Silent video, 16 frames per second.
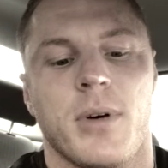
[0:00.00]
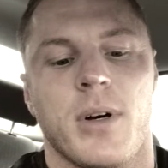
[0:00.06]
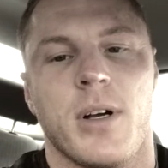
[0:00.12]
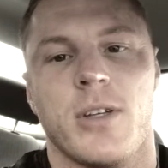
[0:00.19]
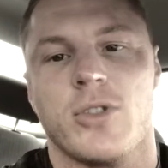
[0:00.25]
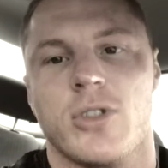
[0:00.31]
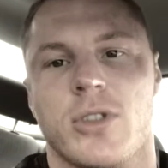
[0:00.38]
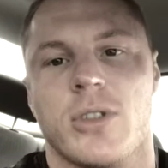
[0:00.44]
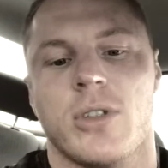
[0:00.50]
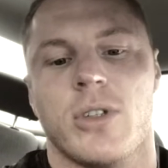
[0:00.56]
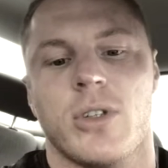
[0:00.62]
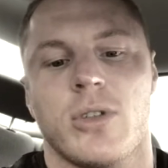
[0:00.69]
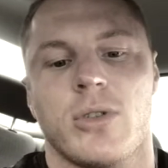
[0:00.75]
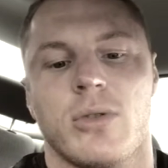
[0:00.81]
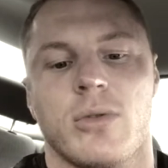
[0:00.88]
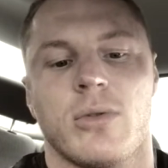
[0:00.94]
But it's just
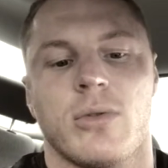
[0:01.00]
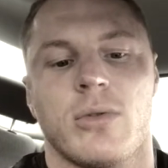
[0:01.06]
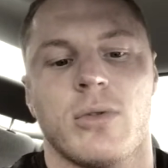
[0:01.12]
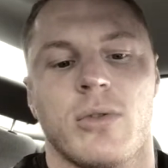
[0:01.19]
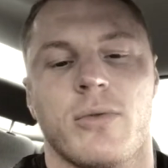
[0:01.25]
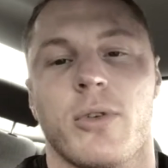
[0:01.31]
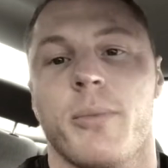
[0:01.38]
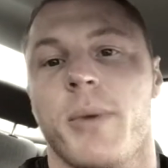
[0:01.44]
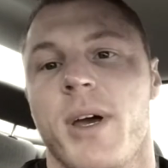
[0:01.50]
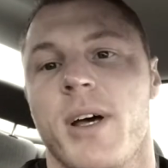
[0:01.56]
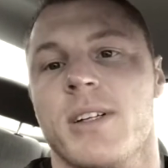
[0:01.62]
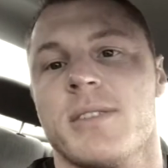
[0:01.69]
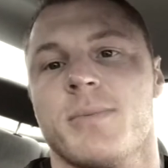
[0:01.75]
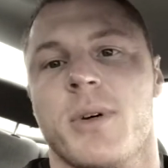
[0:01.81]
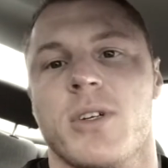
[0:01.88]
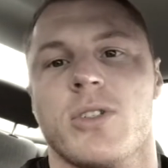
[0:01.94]
good to, for
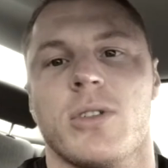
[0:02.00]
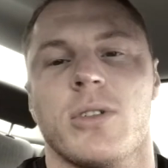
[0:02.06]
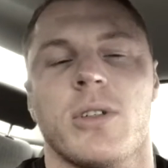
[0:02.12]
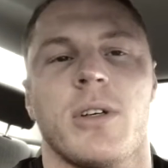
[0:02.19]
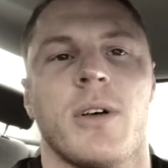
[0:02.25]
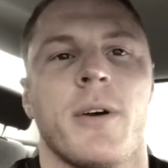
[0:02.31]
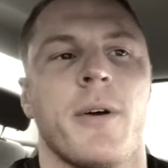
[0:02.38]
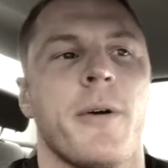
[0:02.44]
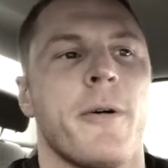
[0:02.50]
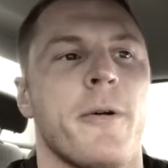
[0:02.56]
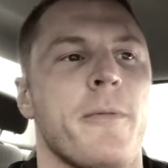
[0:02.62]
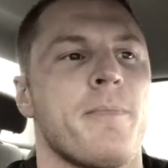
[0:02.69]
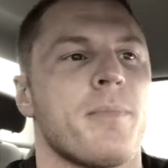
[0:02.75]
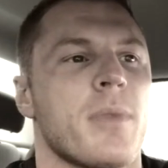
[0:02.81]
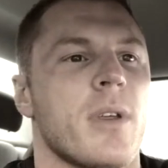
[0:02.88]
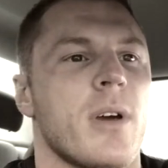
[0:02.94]
males especially,
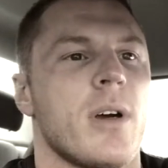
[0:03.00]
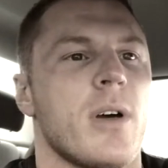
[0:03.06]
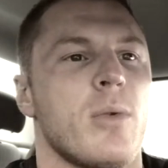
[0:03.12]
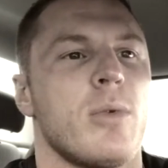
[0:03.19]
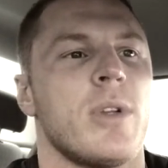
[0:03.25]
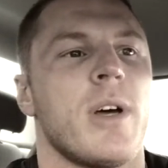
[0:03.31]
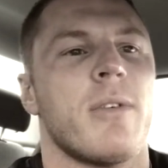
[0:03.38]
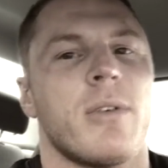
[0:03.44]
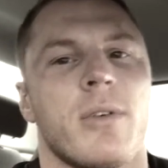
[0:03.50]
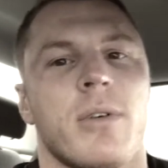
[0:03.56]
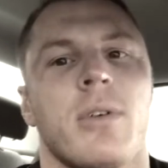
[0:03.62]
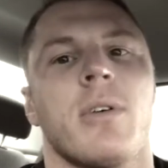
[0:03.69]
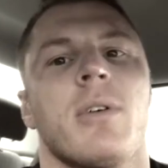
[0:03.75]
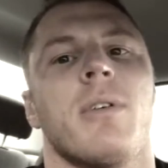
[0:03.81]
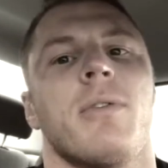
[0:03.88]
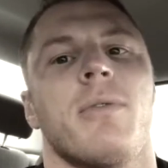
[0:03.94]
we never
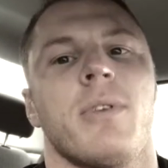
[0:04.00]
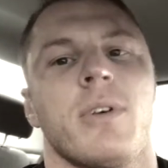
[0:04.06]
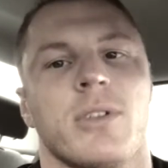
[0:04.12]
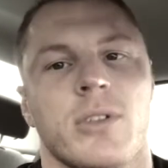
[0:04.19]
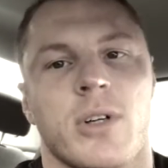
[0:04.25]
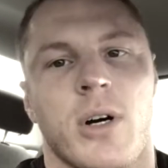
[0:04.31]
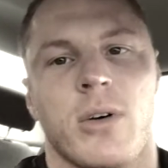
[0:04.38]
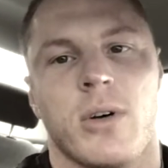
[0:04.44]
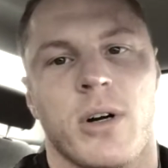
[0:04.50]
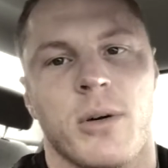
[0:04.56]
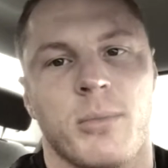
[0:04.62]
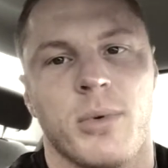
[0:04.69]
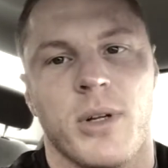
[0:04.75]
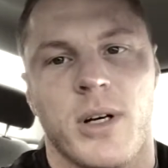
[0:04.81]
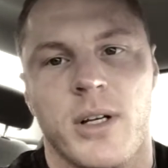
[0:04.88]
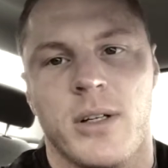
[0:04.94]
filter out our
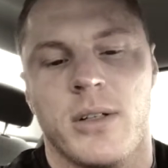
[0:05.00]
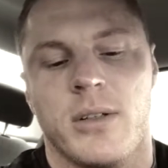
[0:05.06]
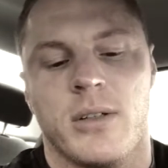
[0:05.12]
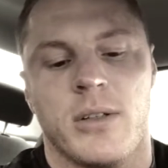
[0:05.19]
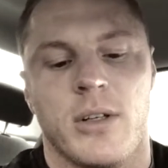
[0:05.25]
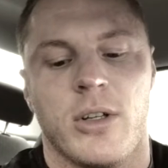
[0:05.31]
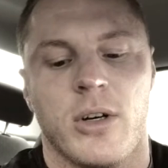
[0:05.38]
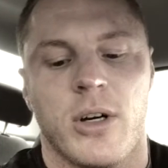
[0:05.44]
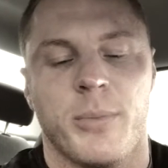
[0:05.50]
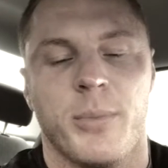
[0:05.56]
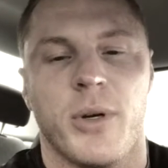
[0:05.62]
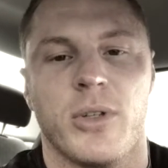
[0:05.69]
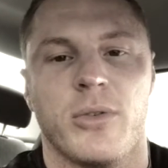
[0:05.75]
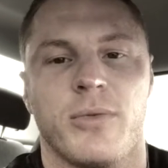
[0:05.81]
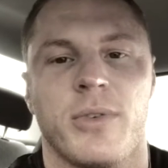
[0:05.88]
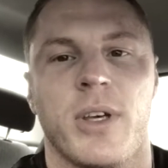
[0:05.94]
blood, you know,
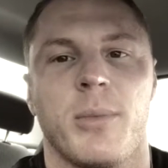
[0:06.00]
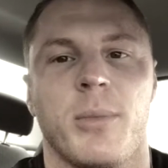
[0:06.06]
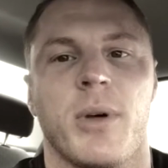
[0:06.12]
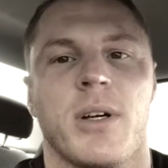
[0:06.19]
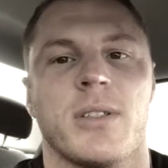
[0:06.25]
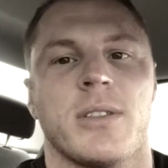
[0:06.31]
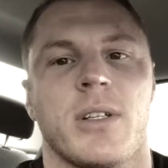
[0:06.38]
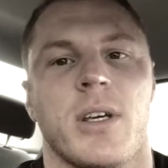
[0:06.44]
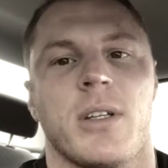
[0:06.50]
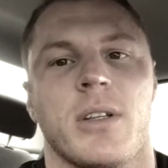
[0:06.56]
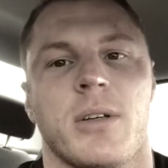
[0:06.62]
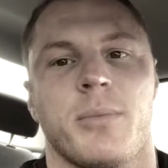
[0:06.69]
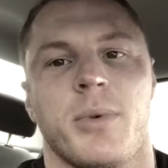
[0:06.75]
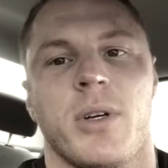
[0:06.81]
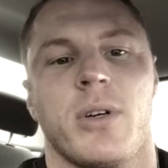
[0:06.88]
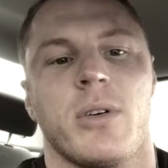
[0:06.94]
compared to females. They get
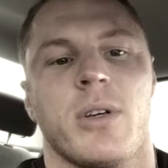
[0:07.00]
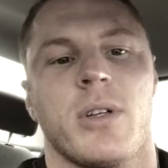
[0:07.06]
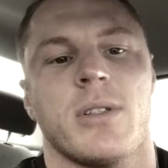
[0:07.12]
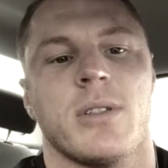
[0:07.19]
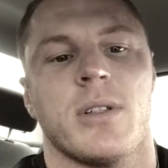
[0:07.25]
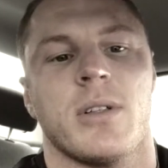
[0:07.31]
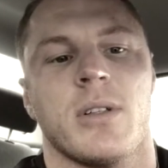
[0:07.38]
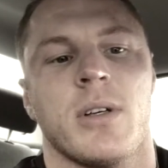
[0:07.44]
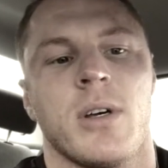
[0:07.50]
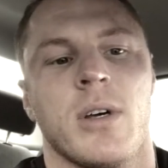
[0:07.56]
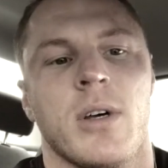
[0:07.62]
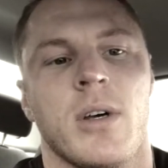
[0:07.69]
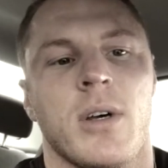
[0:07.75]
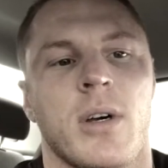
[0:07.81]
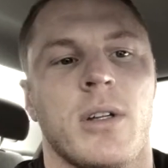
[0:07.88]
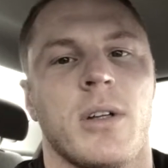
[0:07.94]
their periods and
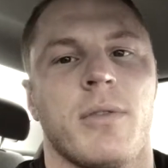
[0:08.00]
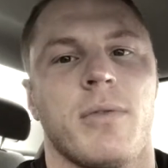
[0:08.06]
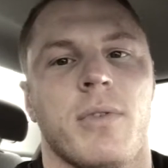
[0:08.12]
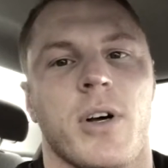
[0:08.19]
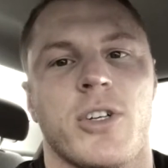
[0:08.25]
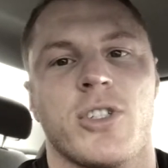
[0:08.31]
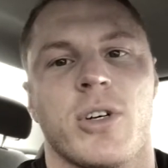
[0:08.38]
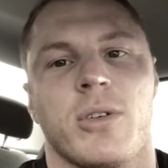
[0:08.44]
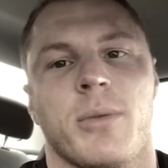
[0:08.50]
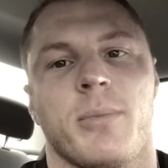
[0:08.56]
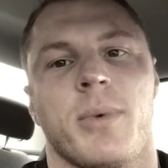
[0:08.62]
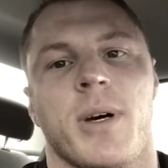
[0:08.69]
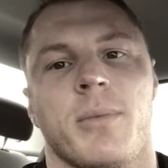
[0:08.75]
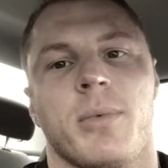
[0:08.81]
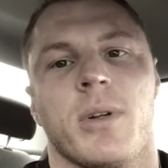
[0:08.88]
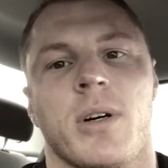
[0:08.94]
they flush out the
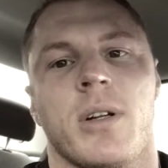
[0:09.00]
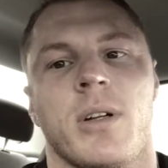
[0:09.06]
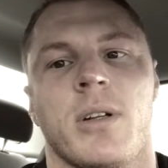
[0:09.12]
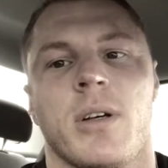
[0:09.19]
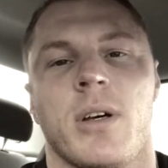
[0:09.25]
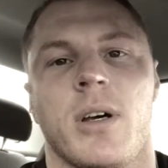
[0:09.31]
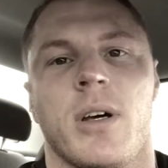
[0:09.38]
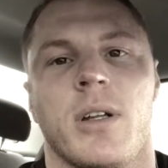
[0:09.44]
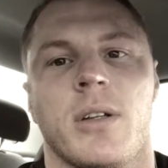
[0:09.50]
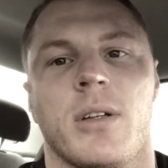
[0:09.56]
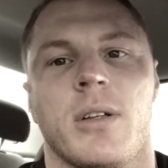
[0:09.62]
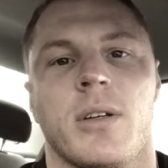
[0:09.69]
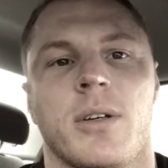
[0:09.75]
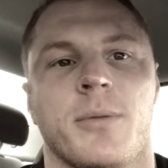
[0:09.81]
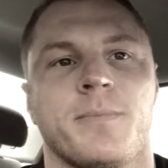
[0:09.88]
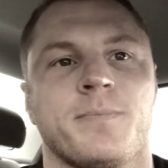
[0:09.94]
bad blood,
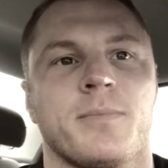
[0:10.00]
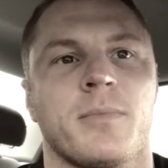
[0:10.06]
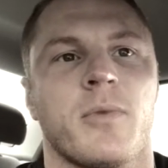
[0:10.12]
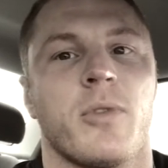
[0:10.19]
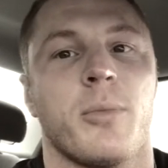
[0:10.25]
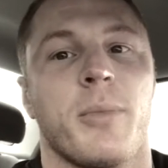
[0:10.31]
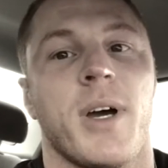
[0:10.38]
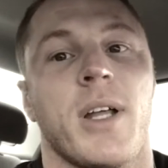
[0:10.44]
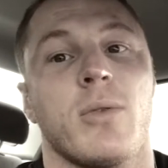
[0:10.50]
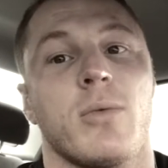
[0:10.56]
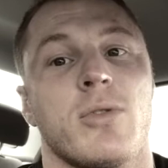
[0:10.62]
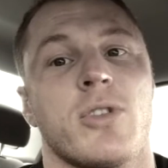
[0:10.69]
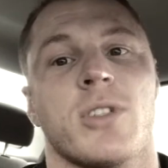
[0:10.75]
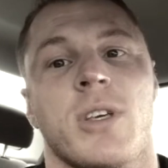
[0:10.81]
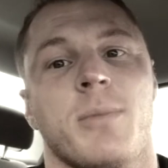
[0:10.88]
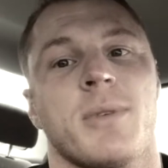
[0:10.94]
and for men we
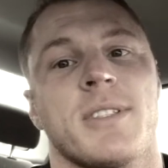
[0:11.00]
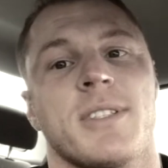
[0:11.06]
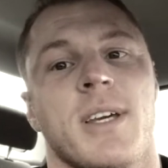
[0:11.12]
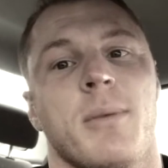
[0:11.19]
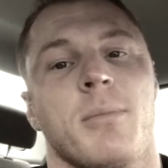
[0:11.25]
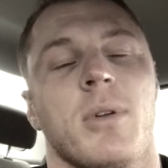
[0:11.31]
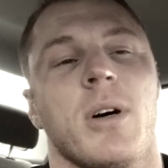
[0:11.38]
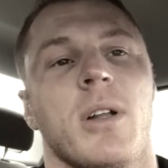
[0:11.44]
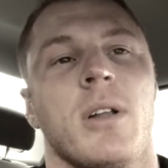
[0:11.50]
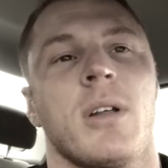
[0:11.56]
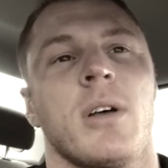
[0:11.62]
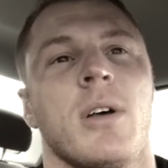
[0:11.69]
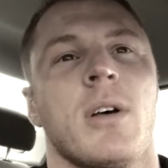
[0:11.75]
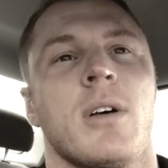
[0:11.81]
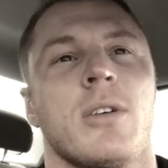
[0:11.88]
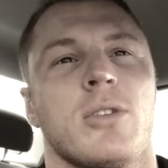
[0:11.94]
just keep the same blood.
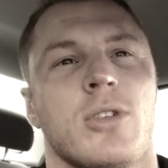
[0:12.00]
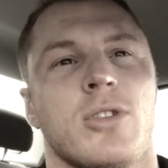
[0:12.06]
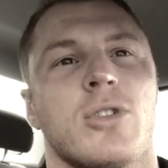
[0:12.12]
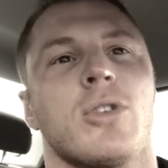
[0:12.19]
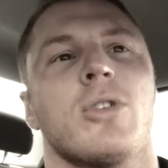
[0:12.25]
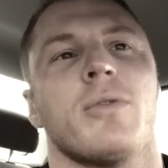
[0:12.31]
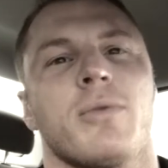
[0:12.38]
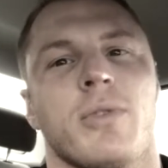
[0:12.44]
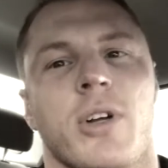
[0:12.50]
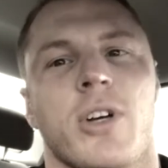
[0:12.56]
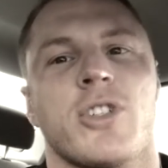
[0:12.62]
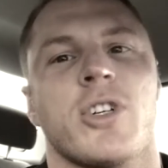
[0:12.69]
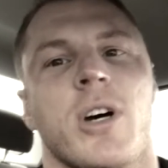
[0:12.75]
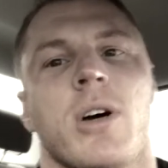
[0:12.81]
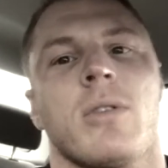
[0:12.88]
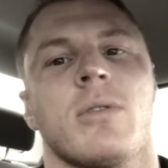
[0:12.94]
So it's good to
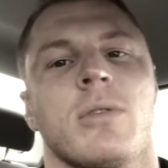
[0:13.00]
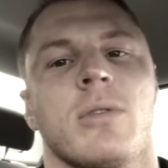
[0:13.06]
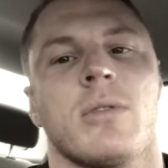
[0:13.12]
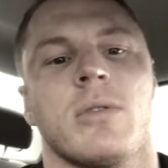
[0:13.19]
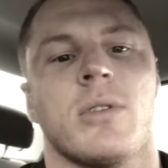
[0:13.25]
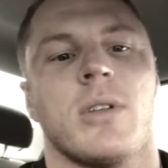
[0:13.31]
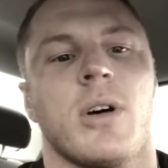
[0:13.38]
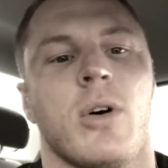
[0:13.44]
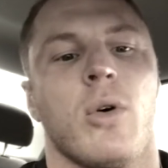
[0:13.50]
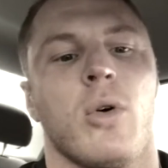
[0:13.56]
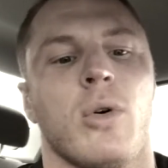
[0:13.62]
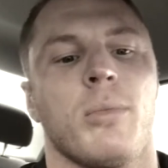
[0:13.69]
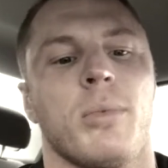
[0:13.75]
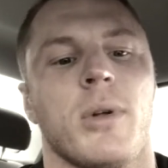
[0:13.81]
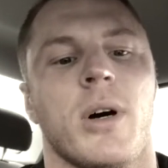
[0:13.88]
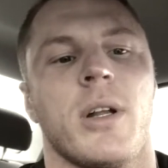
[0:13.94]
flush out the
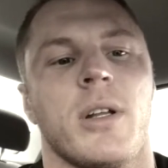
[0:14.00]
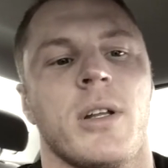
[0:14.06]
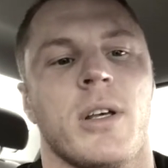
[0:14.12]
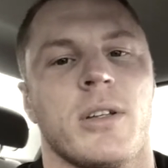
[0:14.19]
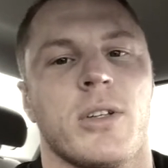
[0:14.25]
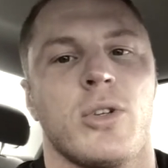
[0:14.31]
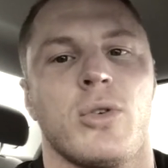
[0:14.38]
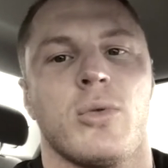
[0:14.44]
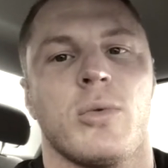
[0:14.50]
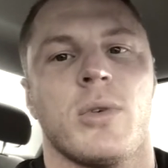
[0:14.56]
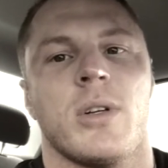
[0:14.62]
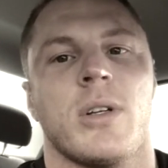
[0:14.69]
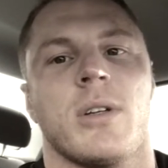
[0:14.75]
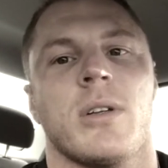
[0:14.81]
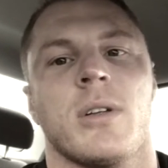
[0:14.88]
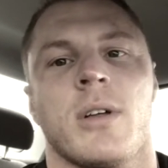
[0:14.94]
old blood and get the new one
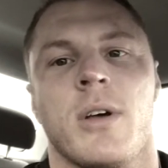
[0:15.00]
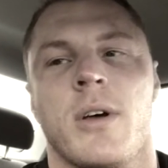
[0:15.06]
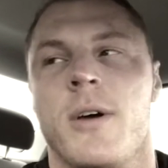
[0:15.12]
in,